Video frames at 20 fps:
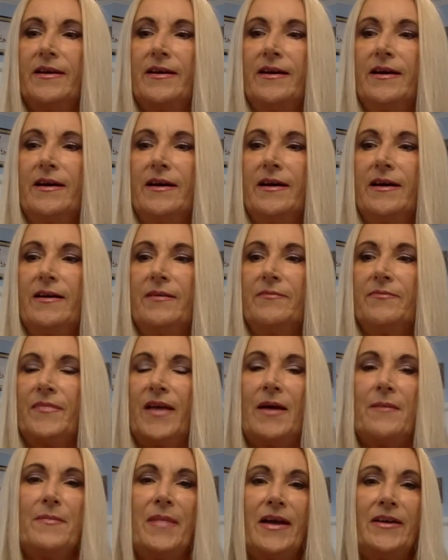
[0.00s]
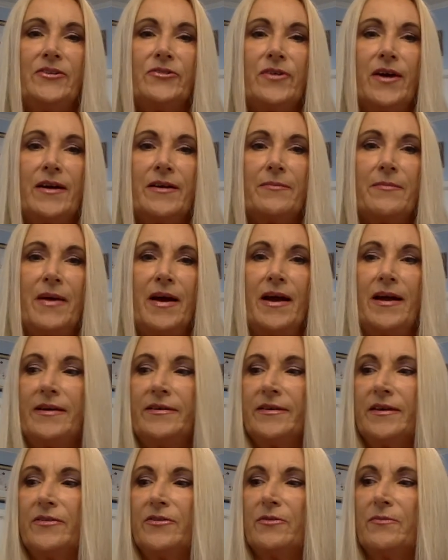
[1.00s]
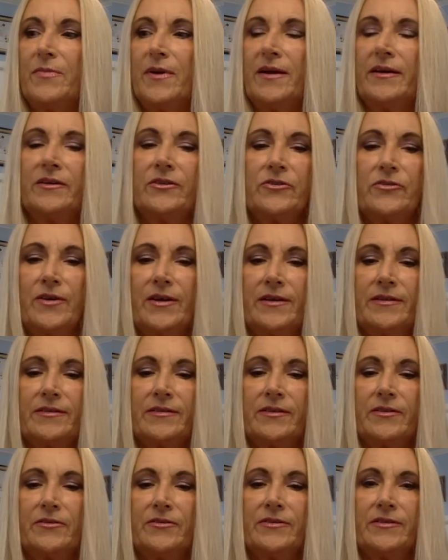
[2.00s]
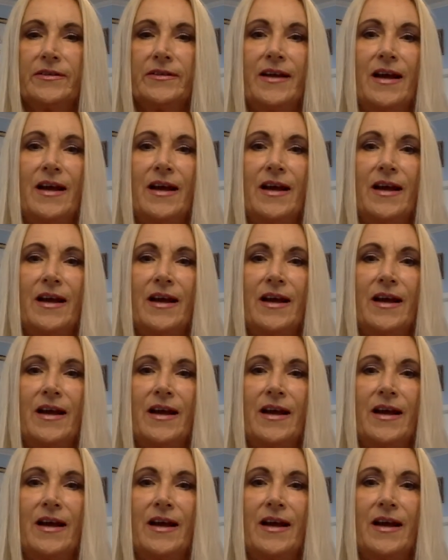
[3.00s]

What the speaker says: I may try to buy another Becca Translucent.